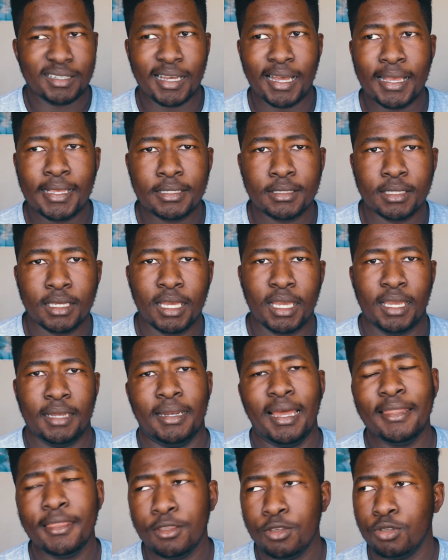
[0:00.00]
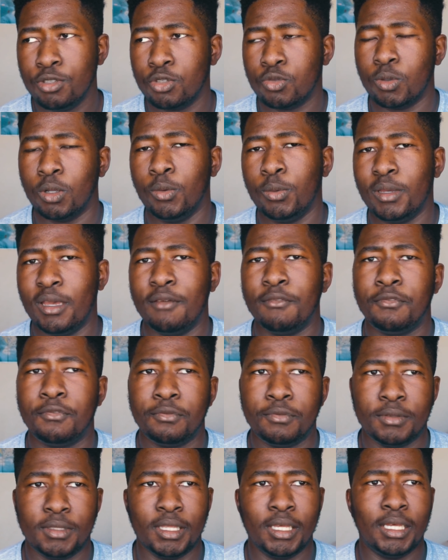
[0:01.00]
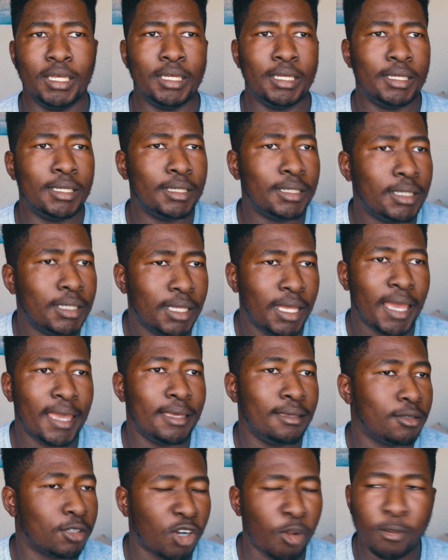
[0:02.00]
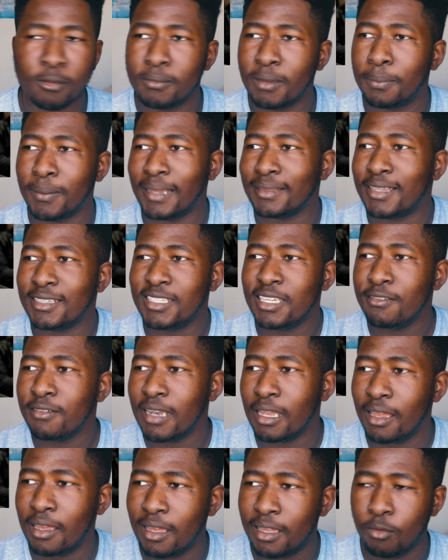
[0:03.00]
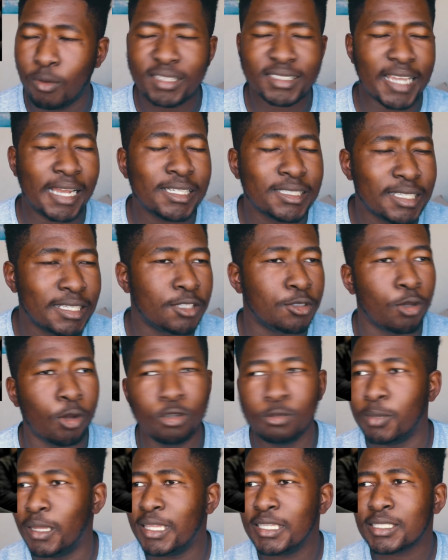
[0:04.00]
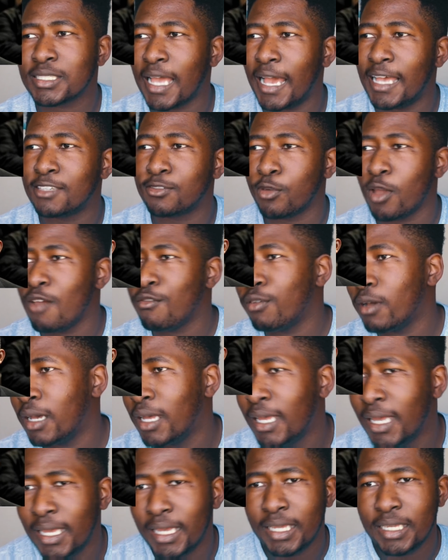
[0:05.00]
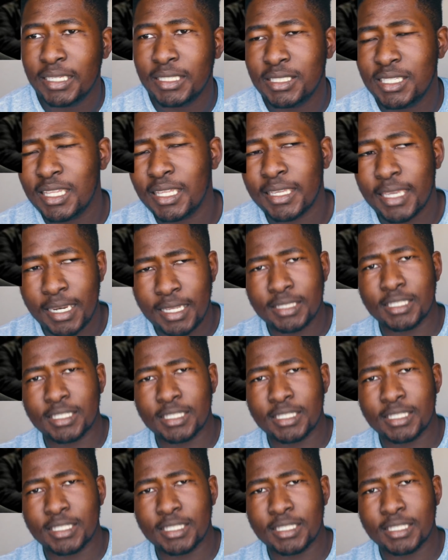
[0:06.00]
guys, in other news as well, we have the Robert McBride. Does he even what ties does he hold? But this guy's forever, he's either getting